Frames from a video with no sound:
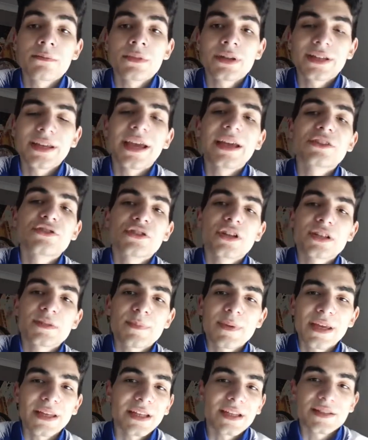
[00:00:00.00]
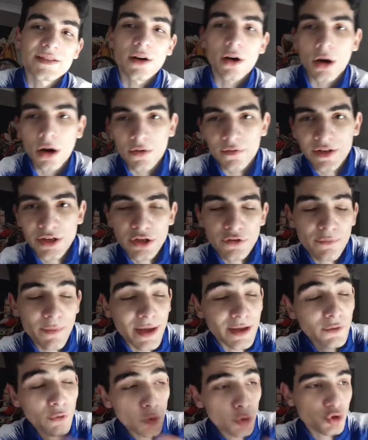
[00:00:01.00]
The agent is Pini Zahavi. You
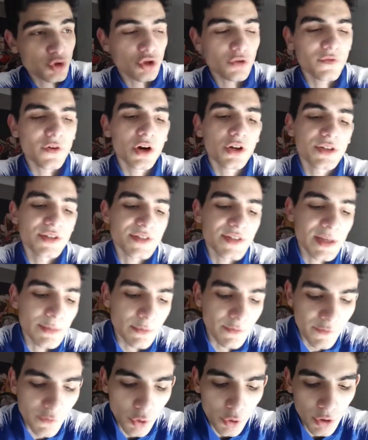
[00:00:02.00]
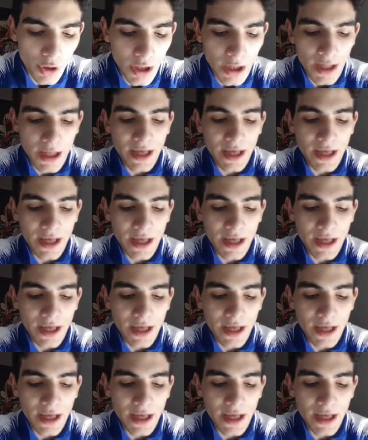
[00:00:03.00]
may also have heard his name before.